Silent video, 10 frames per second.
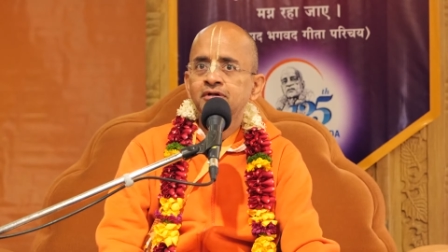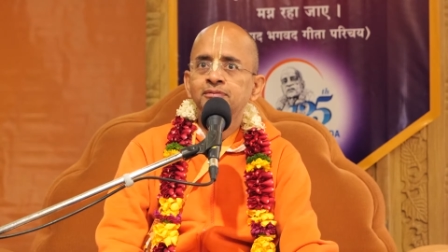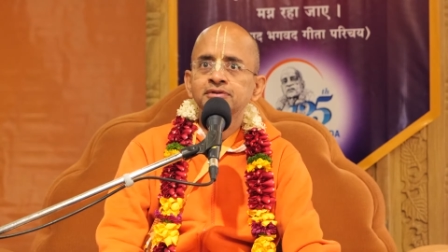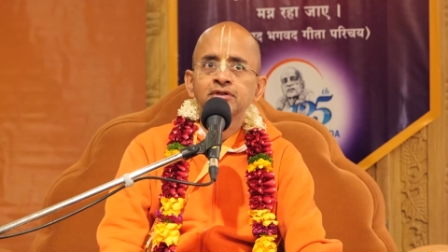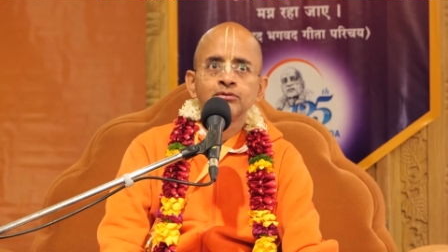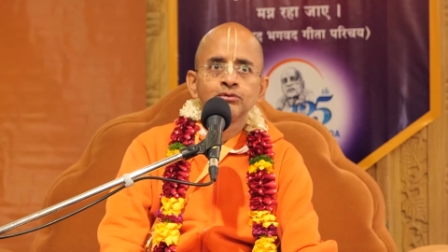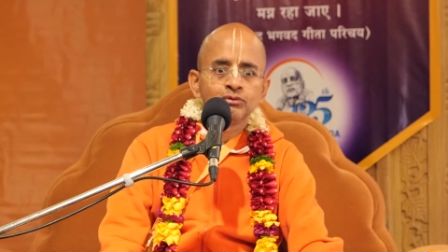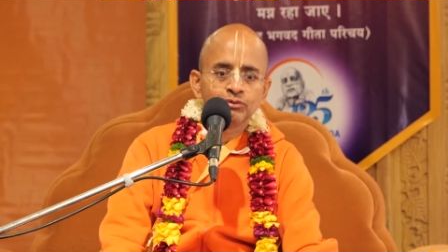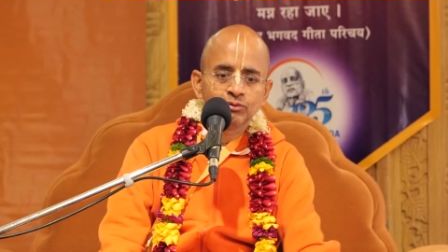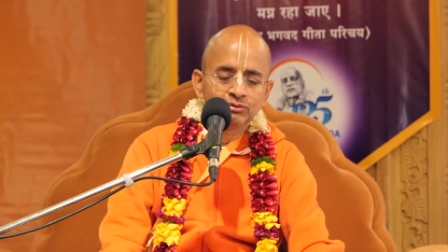Prabhupada said,
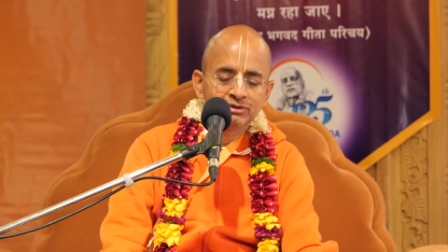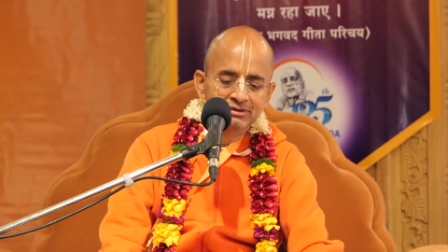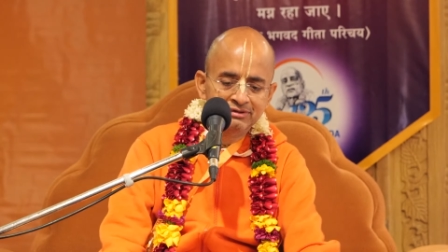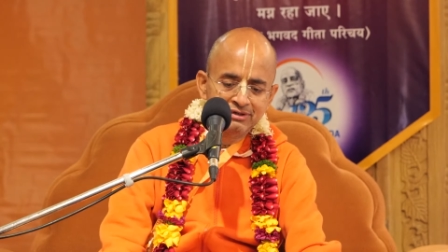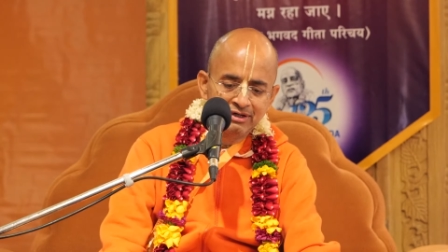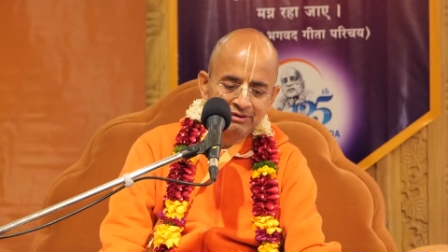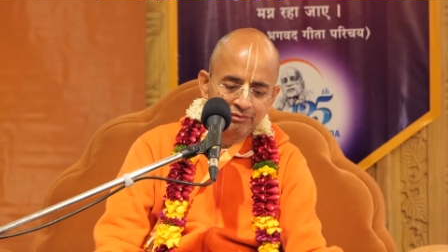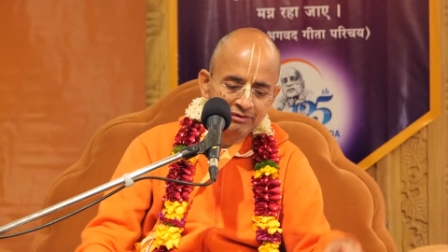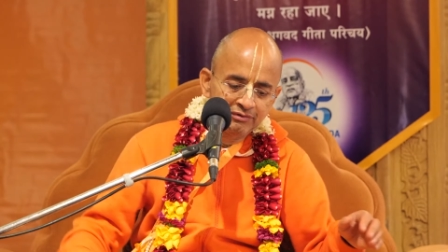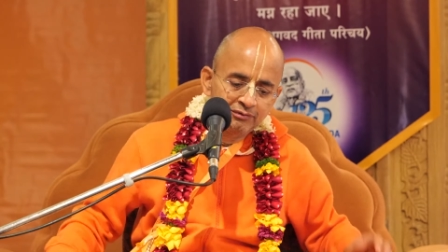oh, this is not
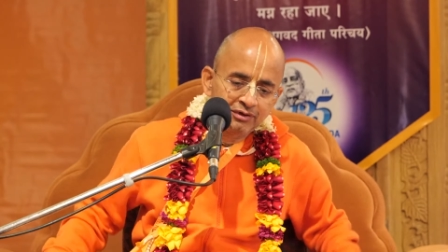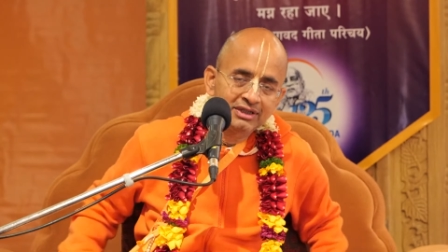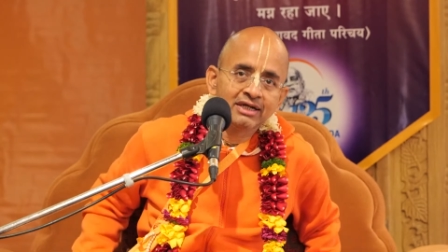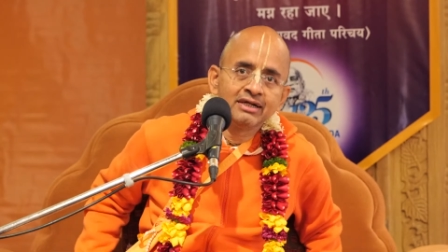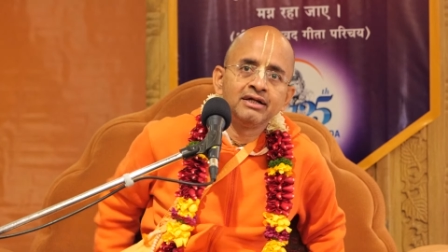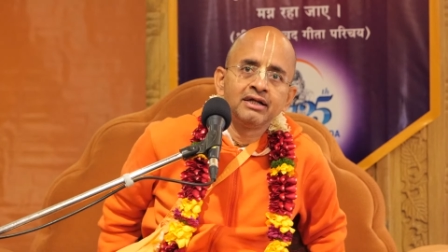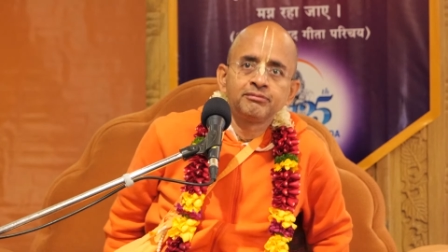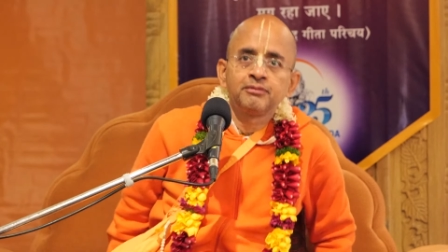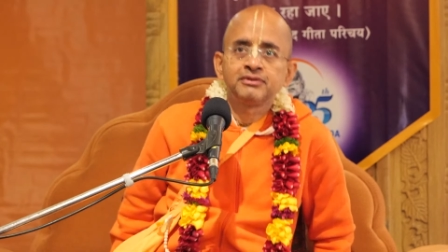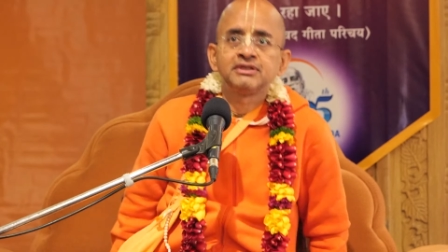what we wanted.
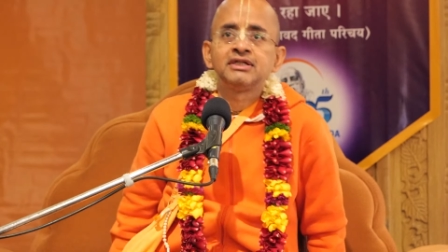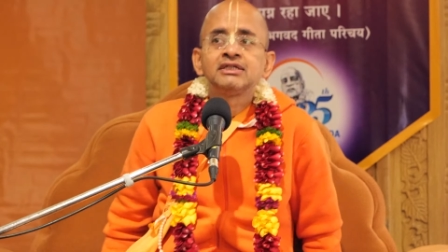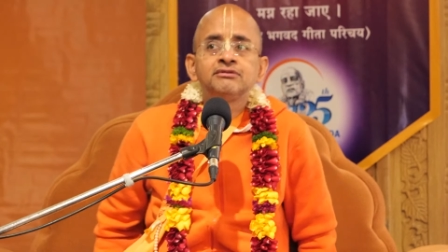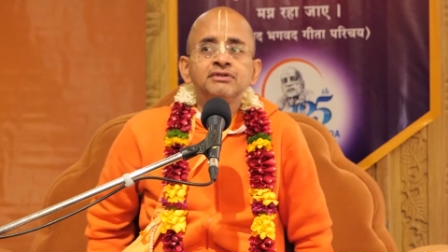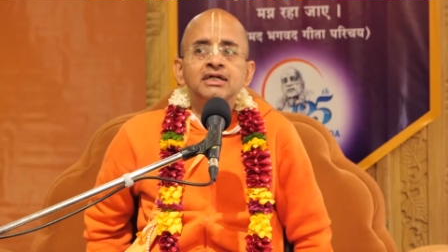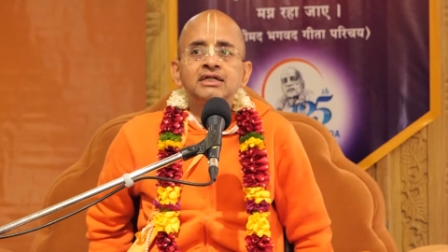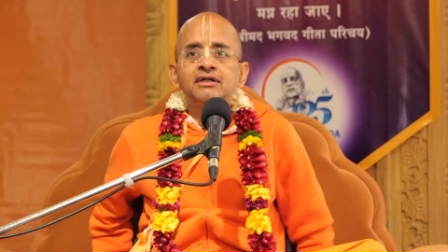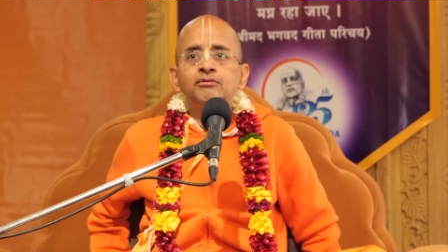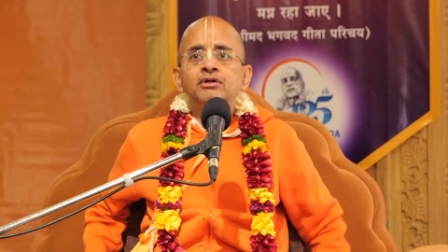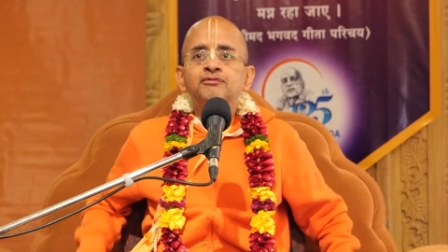And Prabhupada said, next week,
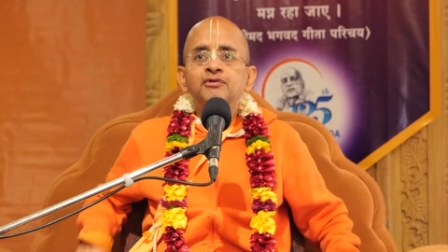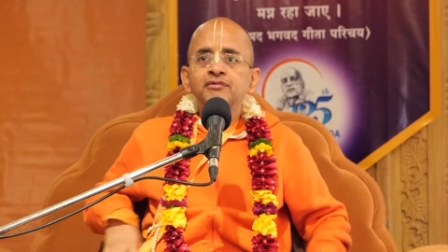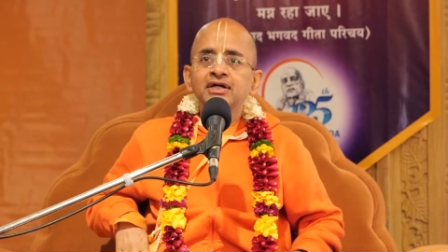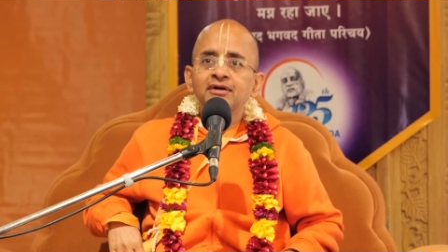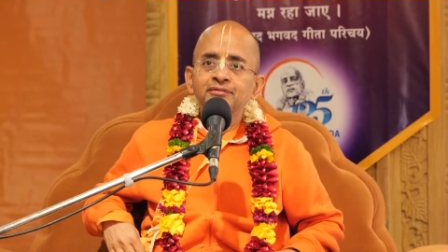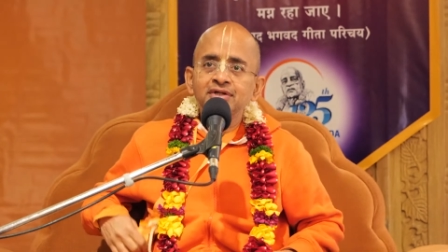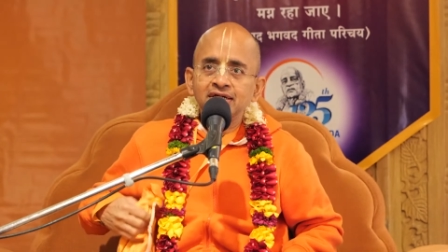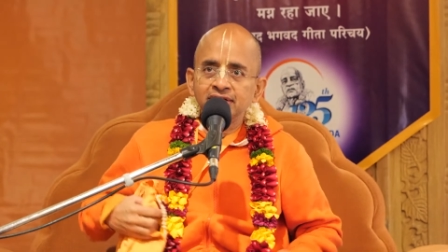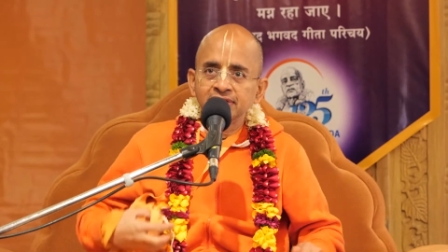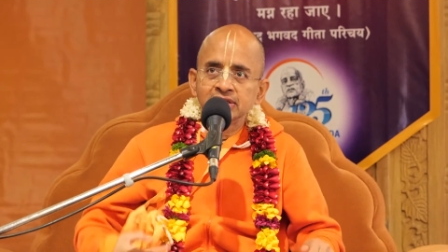1 full week I'm
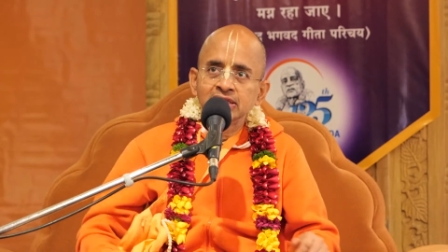here.